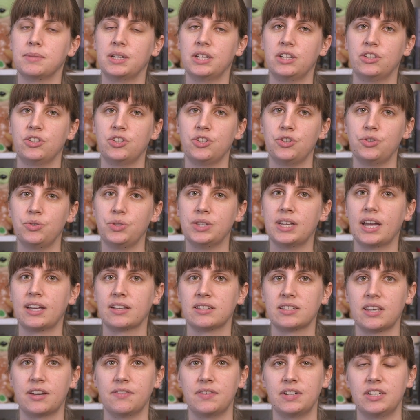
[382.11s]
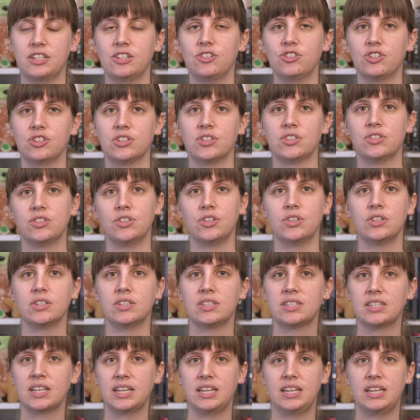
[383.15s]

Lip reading: into deaths of Indigenous students